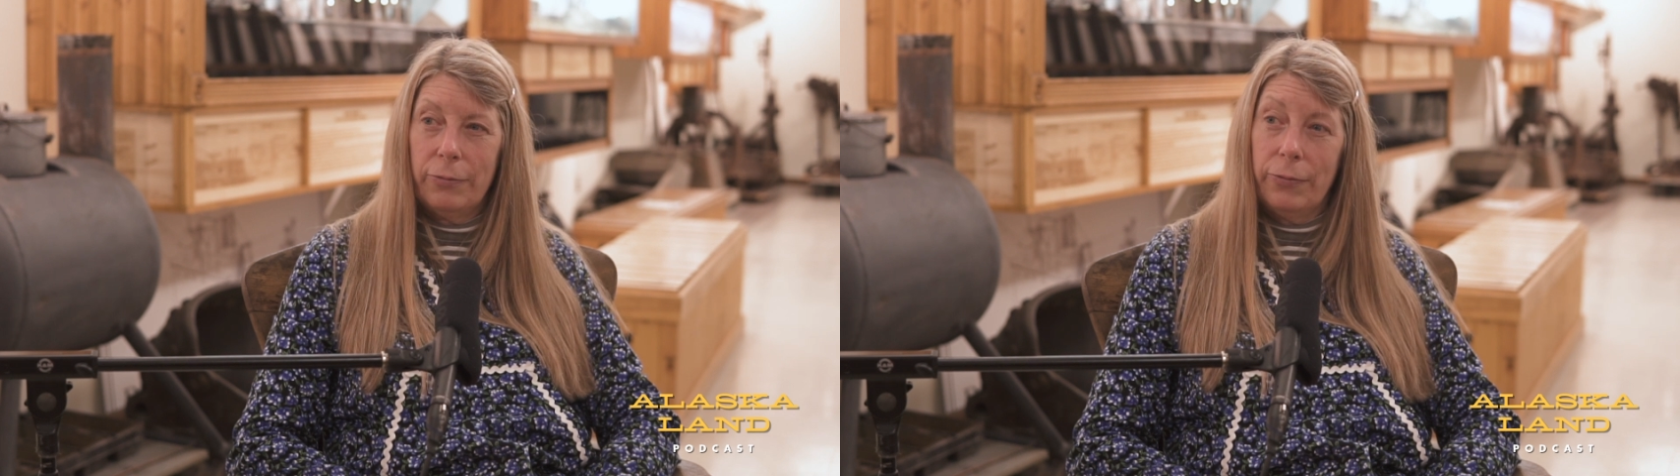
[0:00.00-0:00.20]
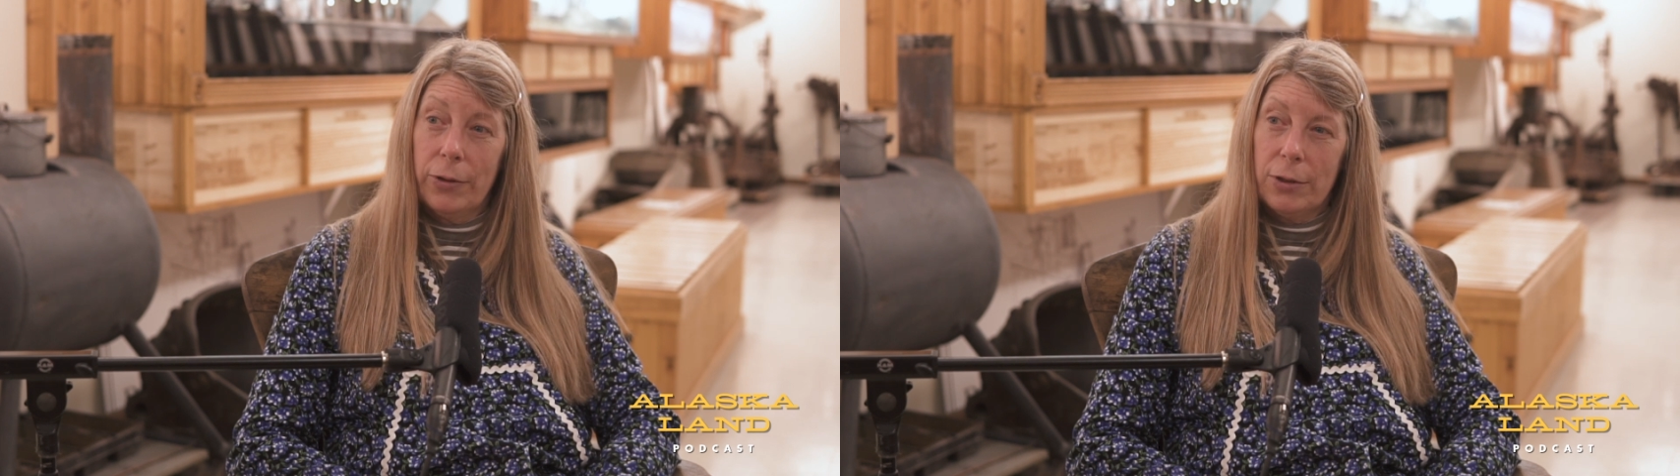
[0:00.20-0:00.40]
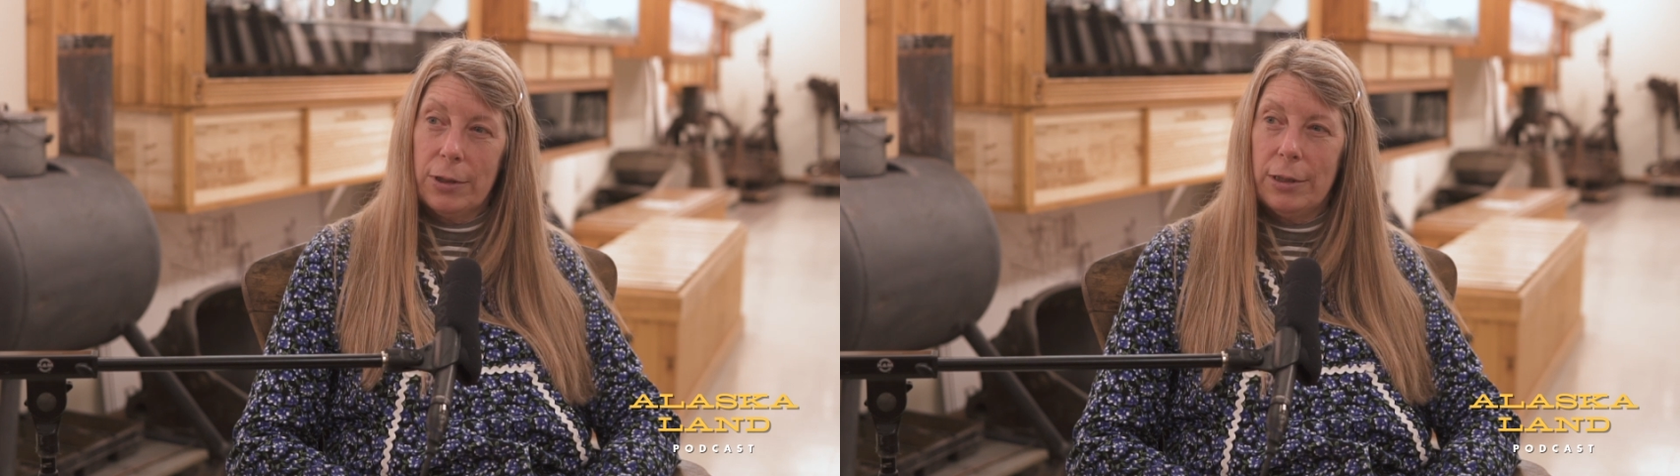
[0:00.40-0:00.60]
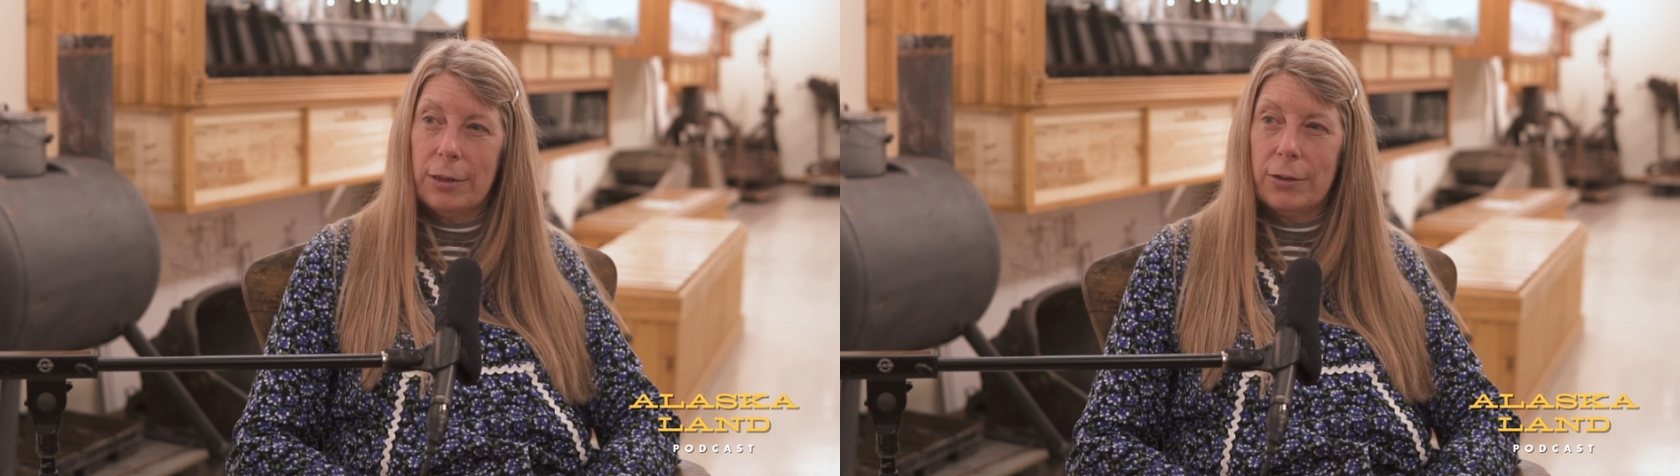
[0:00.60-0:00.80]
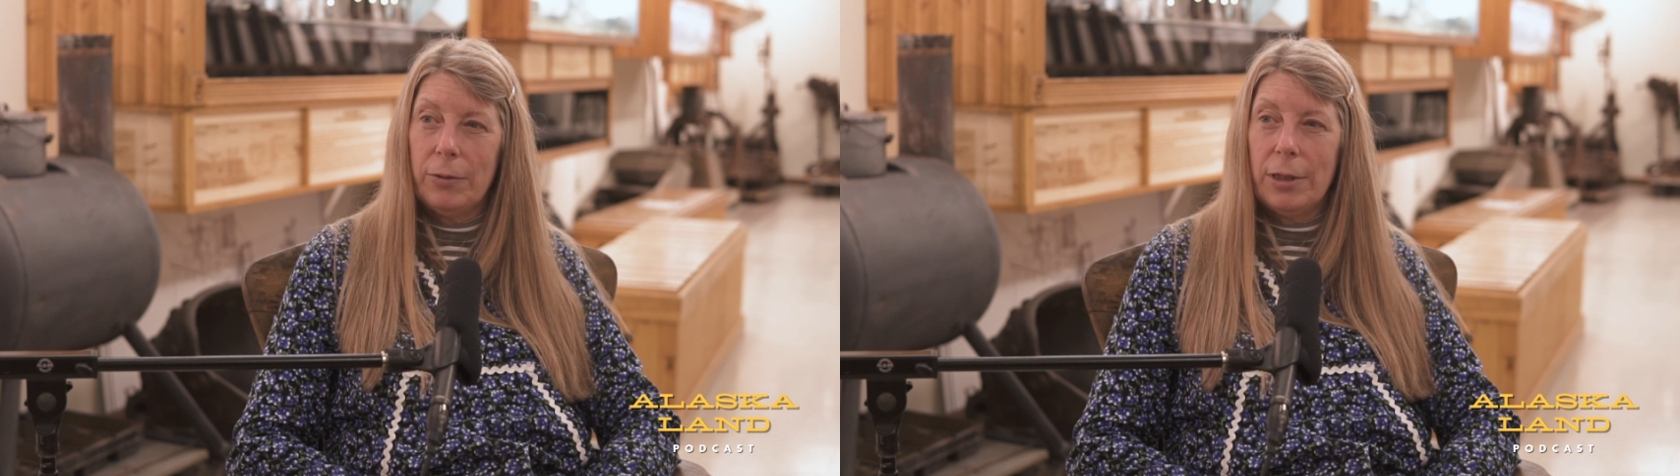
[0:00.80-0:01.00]
First
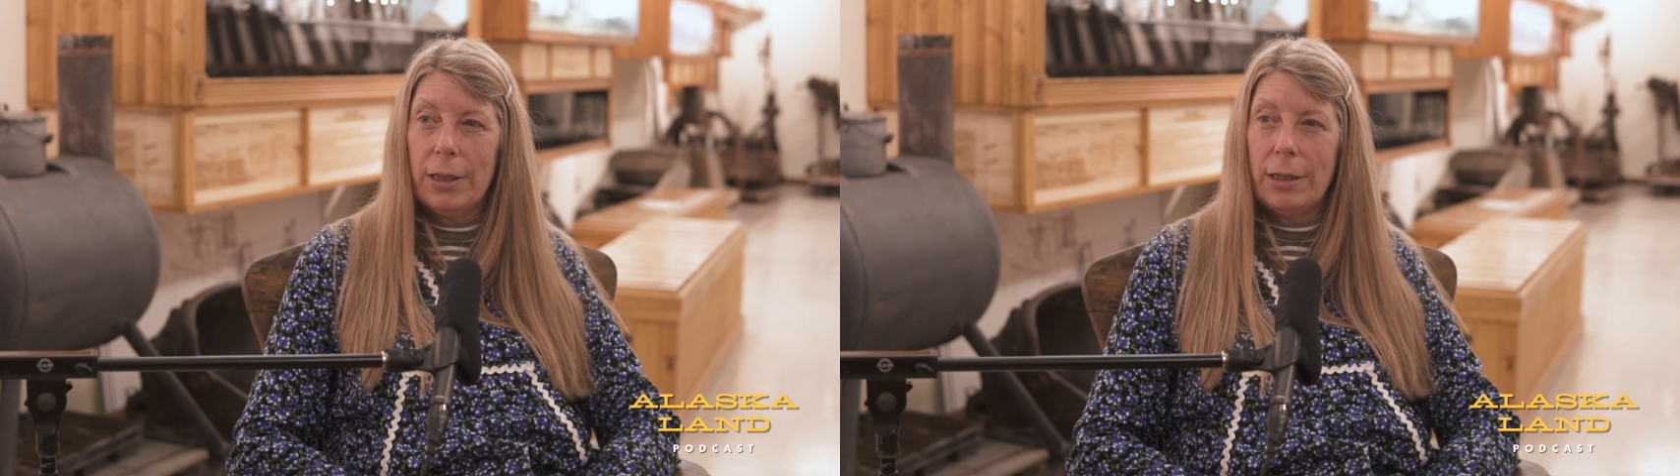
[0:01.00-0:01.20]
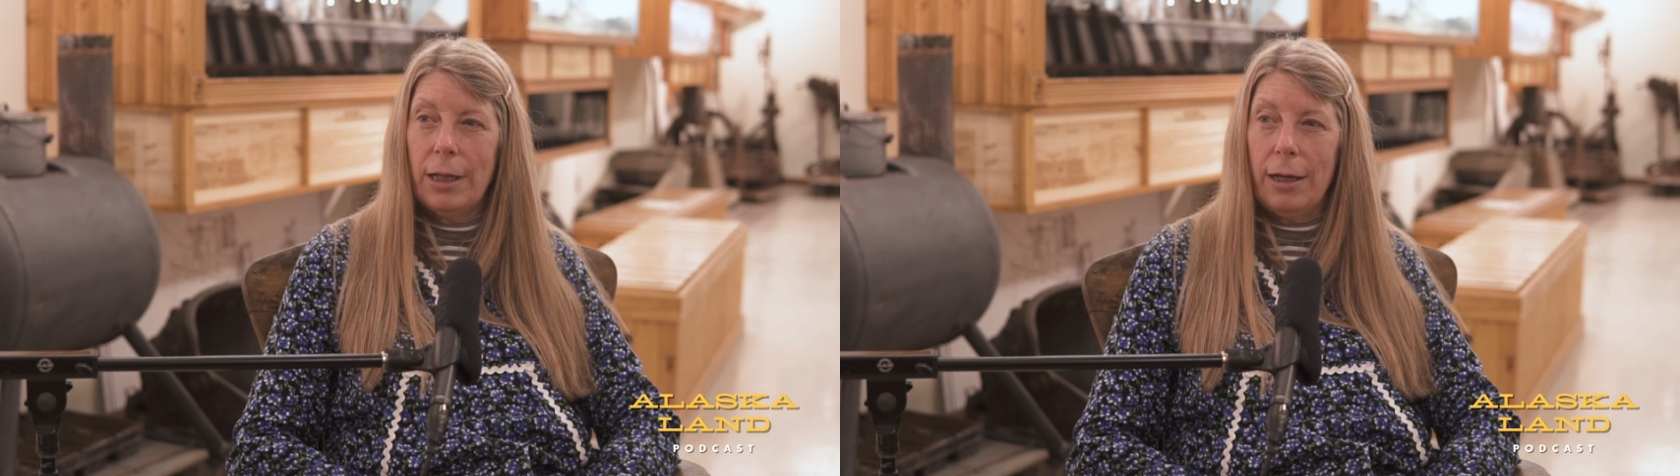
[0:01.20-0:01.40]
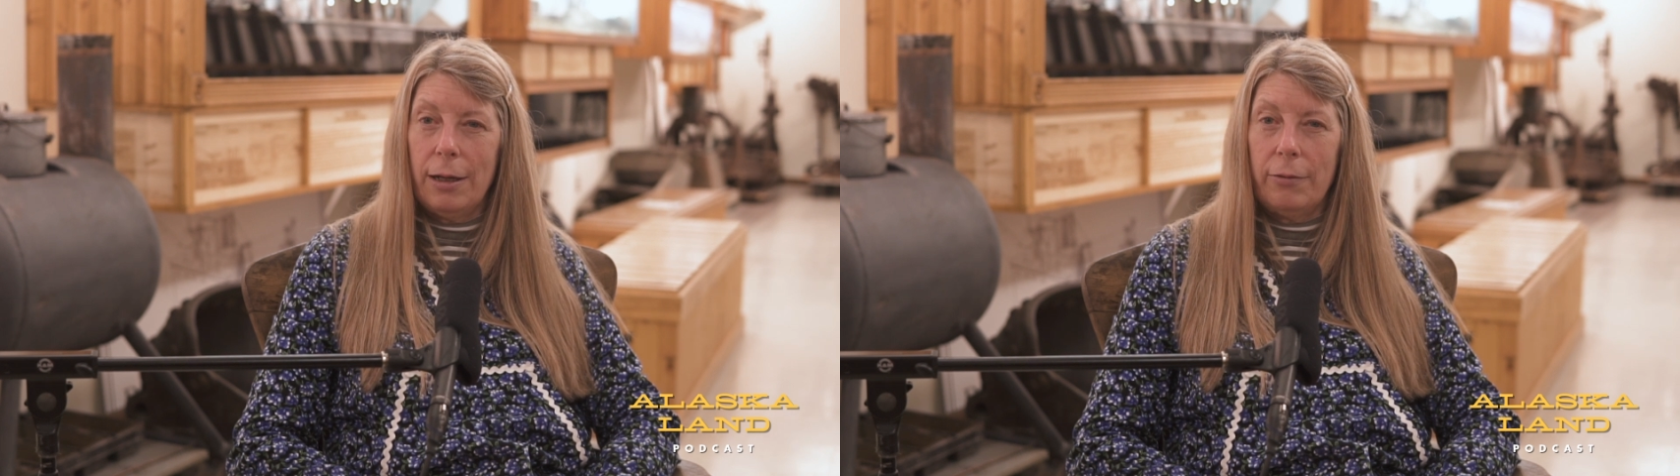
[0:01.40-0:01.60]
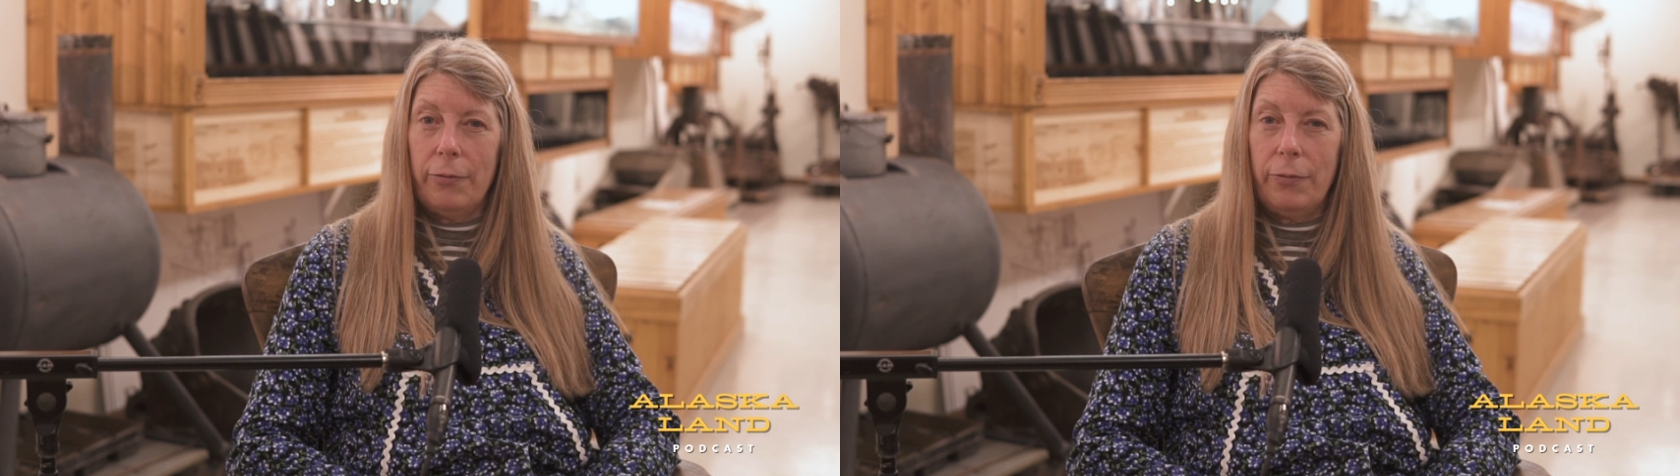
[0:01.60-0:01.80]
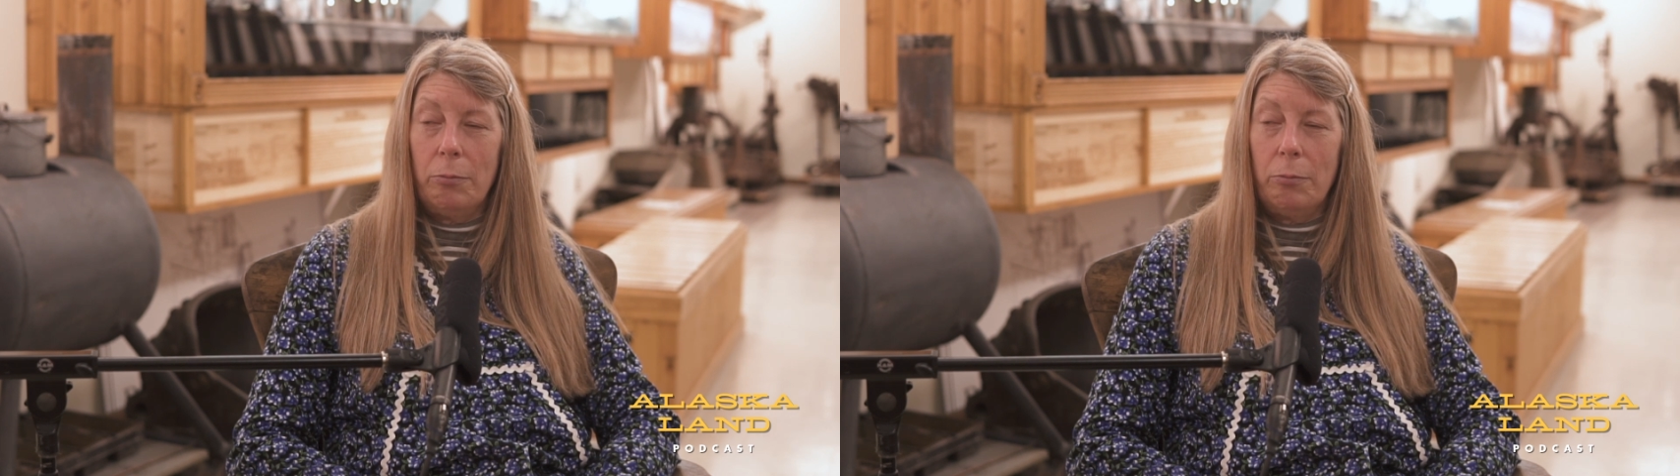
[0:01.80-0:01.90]
is we didn't have